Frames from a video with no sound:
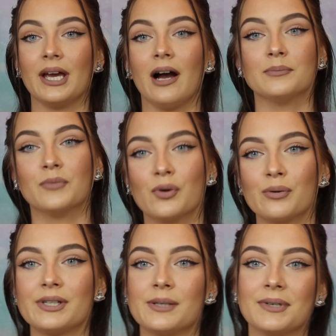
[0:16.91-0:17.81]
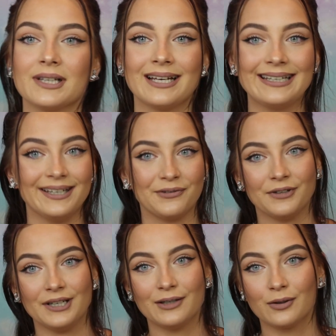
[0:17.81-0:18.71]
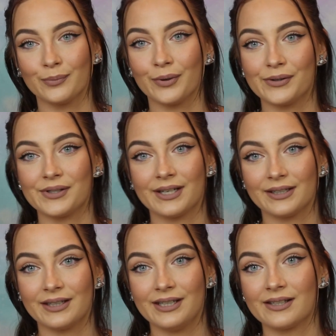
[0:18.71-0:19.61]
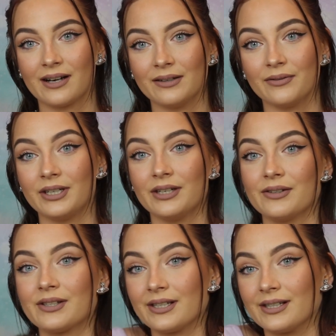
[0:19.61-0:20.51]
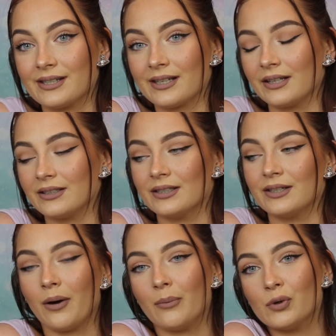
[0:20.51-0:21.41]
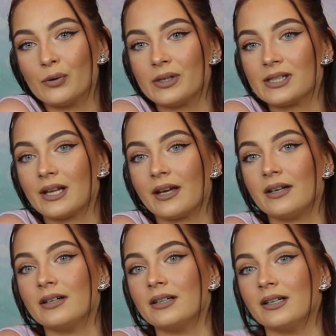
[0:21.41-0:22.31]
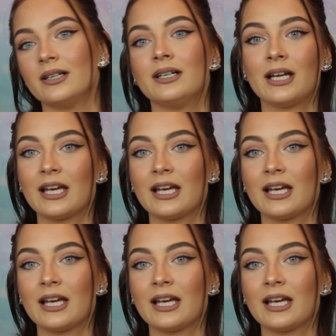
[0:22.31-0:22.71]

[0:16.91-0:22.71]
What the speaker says: But yeah, I'm always a bit like iffy on posting these kind of videos because I don't know, I'm always like a